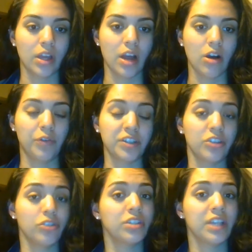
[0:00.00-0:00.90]
I'll
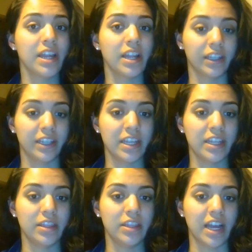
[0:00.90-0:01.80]
facilitate and
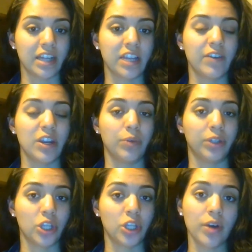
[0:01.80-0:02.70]
lead the activity
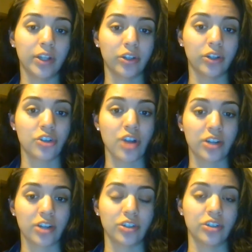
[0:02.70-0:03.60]
with 2 other
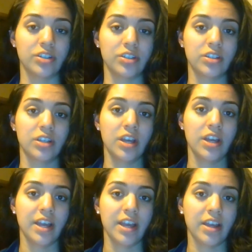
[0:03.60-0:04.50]
instructors
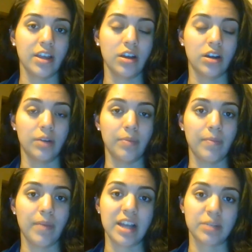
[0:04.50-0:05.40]

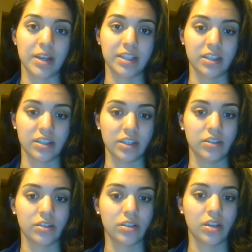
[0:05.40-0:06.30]
as my
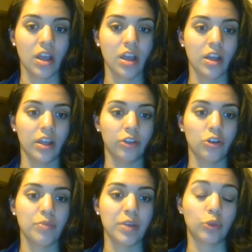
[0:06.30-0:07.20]
assistants.
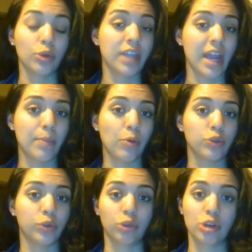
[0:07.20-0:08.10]
There will be 3
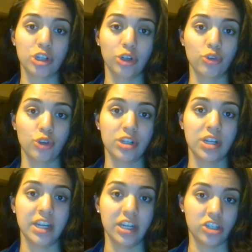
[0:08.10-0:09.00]
tables with 3 children
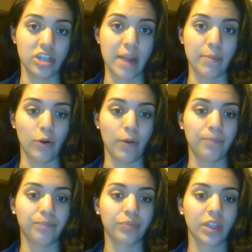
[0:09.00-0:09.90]
in each
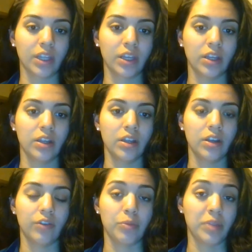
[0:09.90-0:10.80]
table
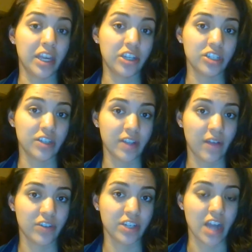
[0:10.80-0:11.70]
from the ages of
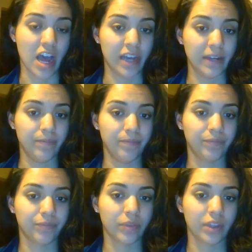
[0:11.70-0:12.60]
7 to 9.
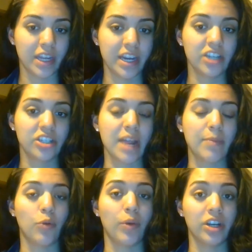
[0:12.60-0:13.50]
In each
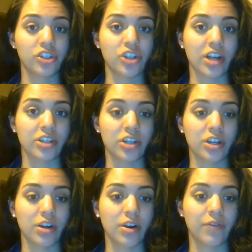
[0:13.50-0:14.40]
table, 1
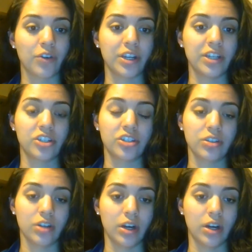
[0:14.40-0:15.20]
instructor for each.